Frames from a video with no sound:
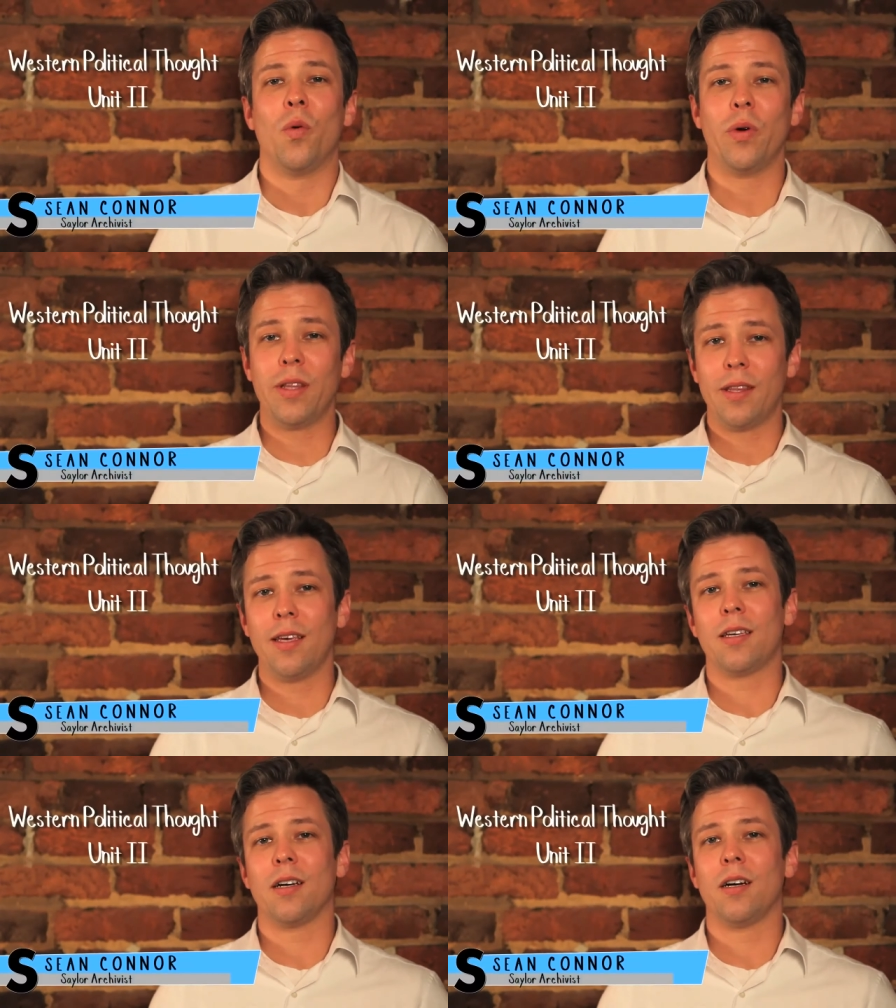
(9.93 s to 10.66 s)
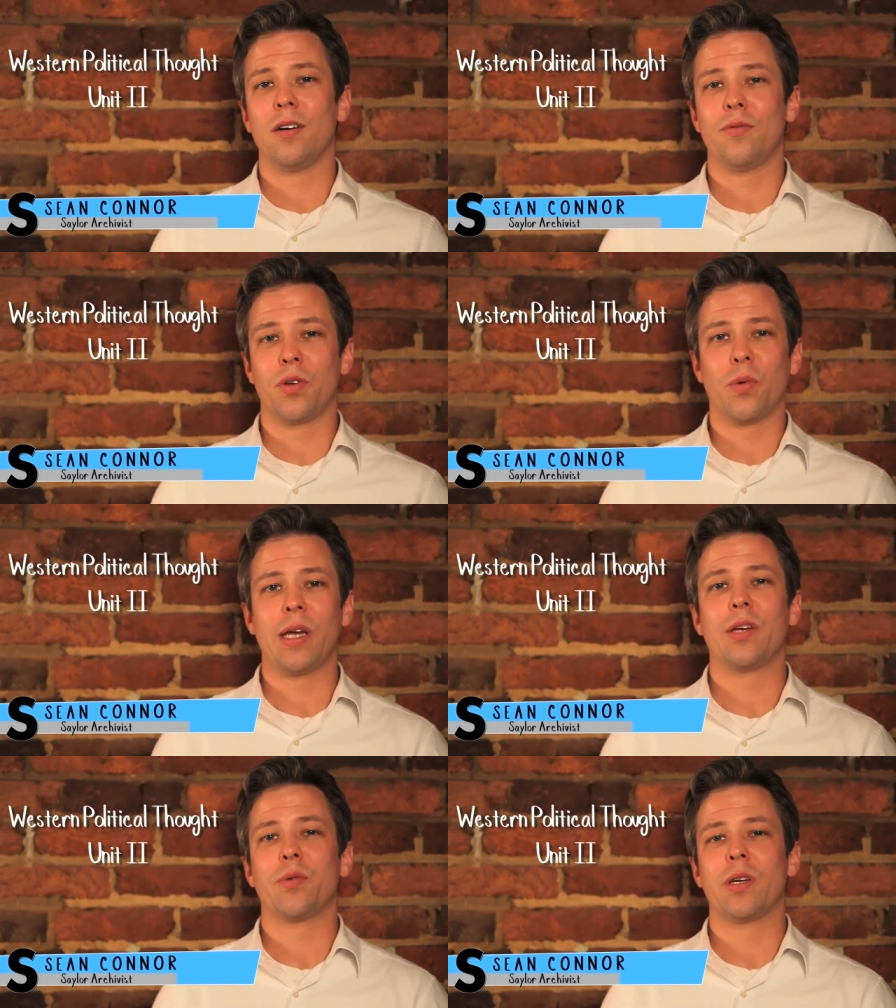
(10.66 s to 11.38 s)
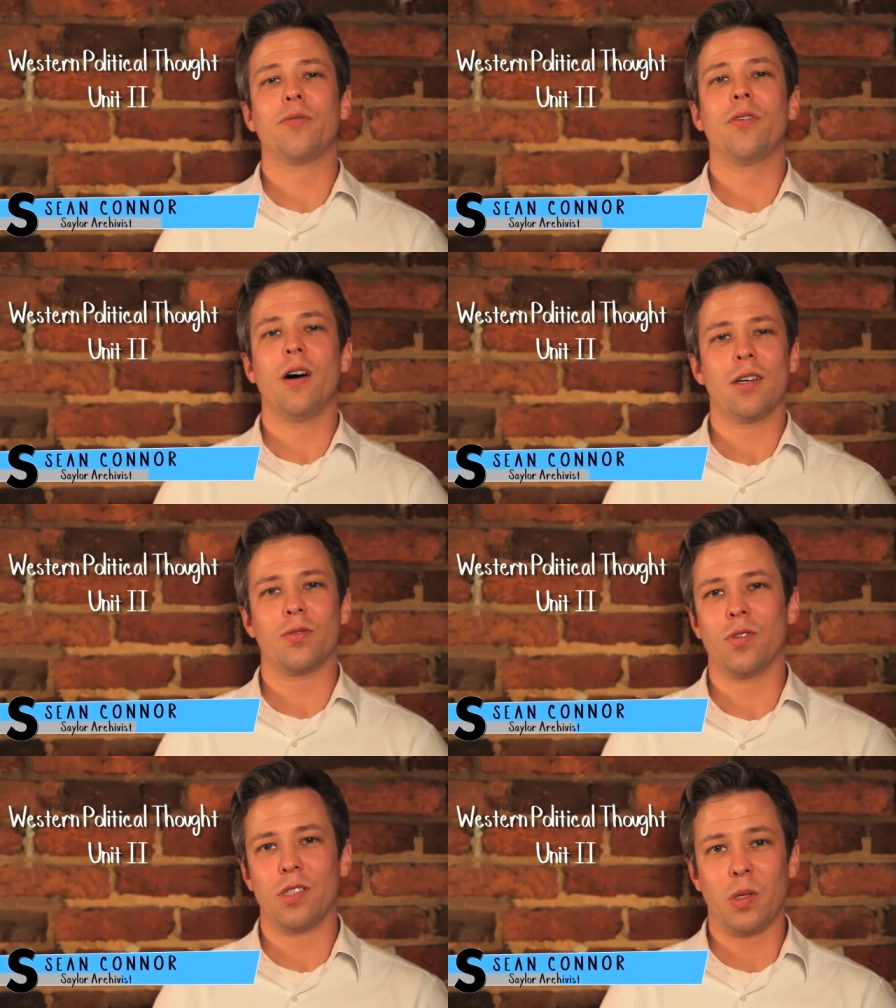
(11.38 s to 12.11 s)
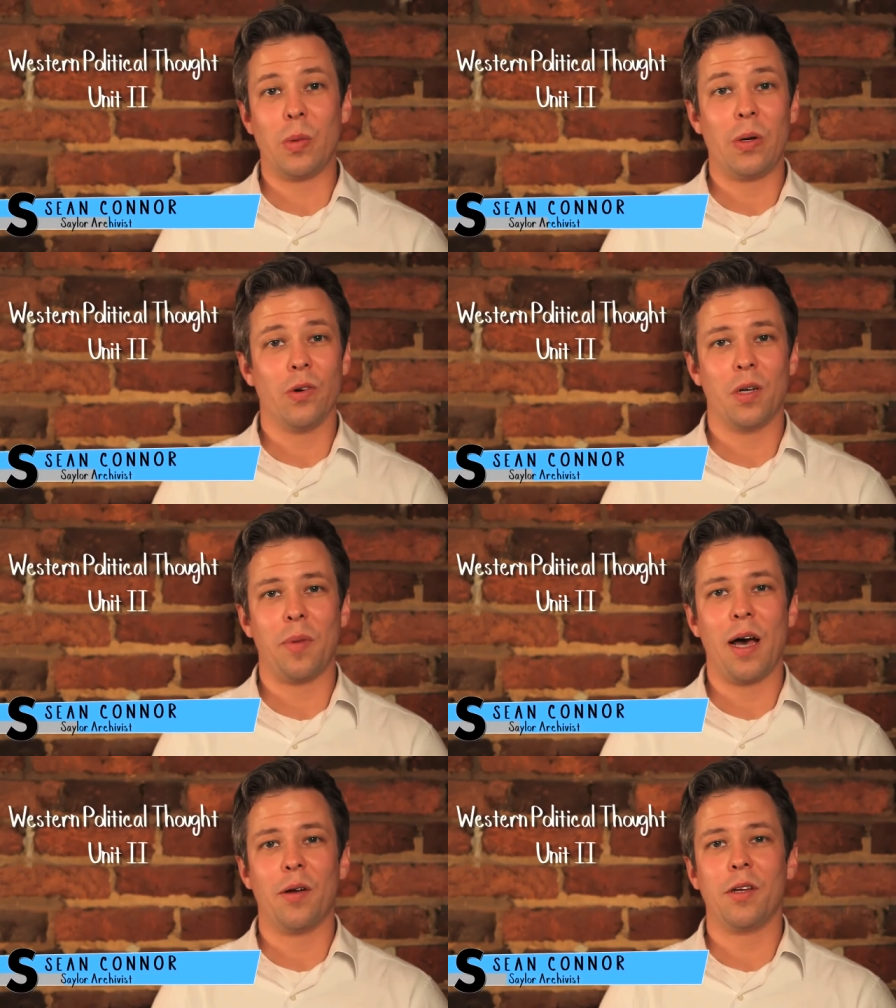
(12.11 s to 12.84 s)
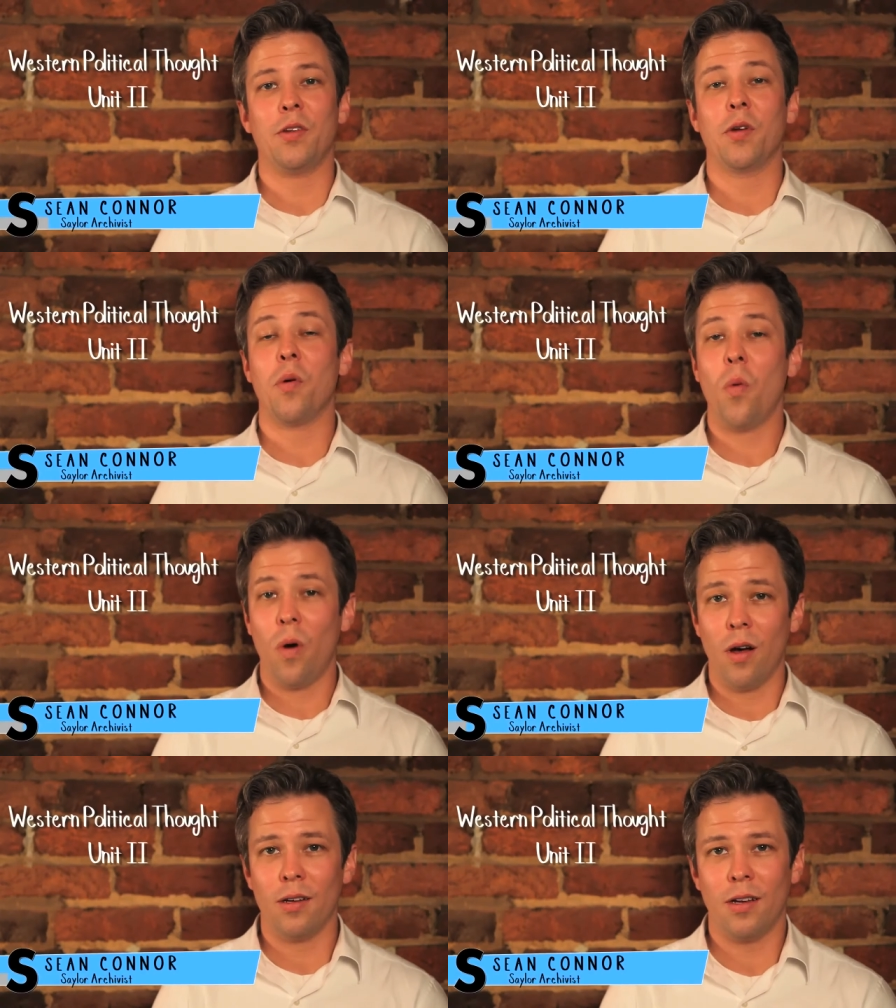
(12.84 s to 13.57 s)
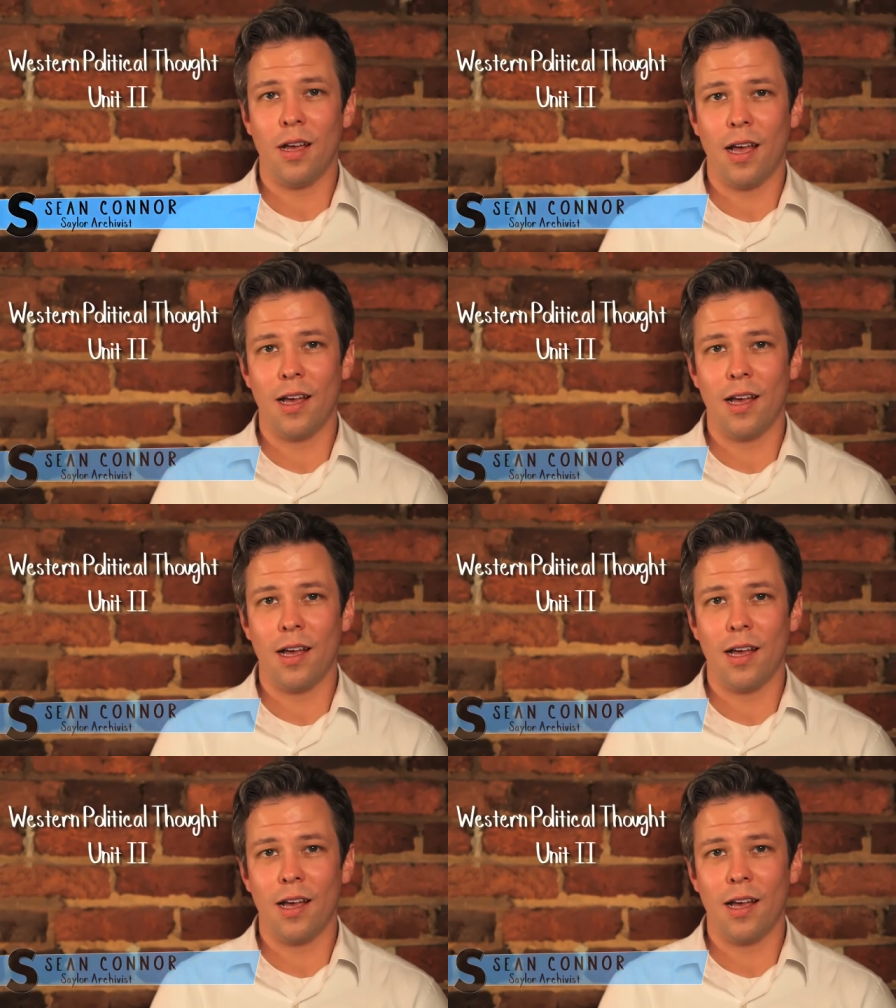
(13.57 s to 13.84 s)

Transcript: We think of the great Greek philosophers that we learned about in Unit one